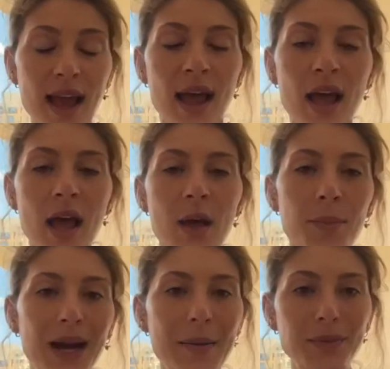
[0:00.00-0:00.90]
that
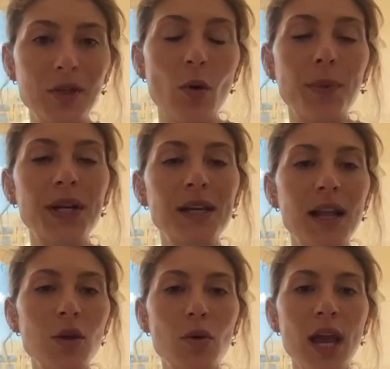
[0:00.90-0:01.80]
perhaps company in
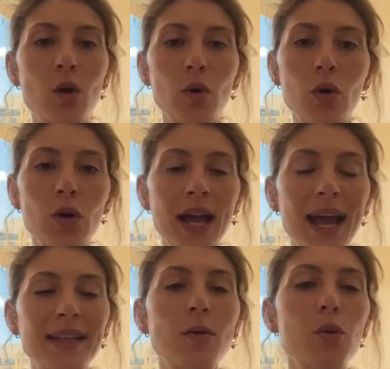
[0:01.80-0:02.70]
the UK could look
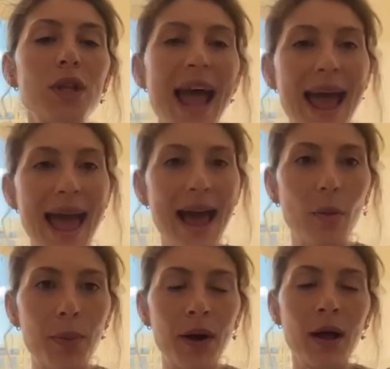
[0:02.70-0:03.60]
at. Would that
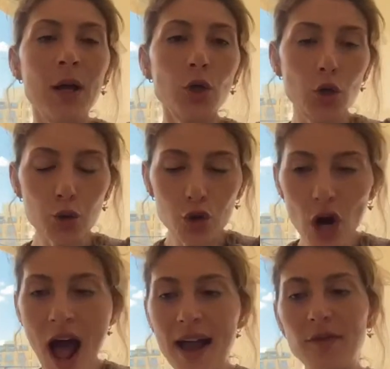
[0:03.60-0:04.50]
help to
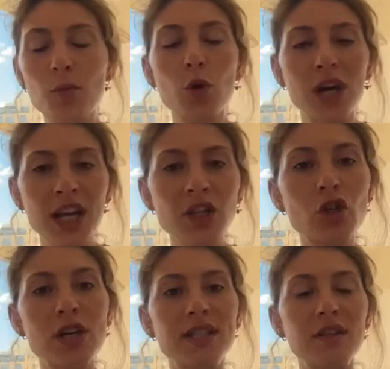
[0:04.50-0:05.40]
drive more
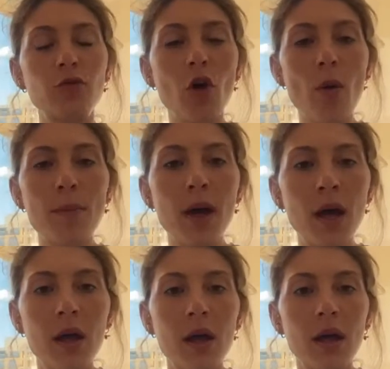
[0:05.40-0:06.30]
interest from uh,
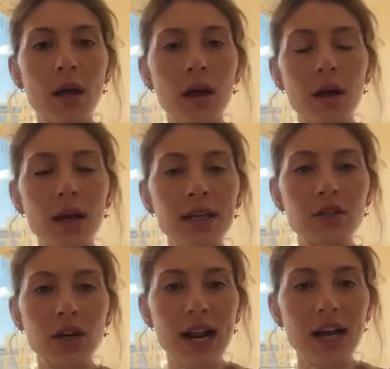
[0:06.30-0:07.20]
uh,
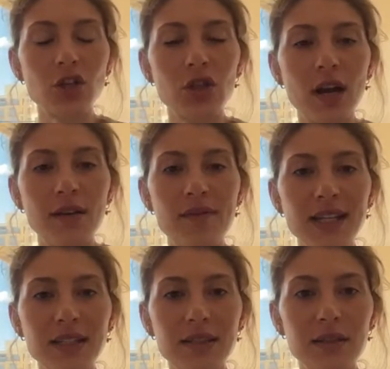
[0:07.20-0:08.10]
international
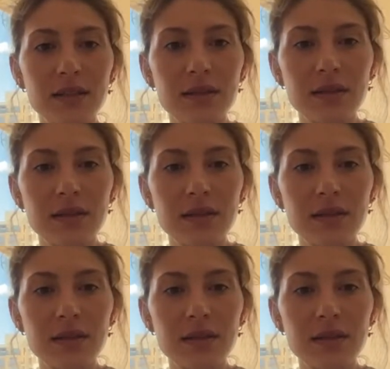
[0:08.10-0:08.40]
investors.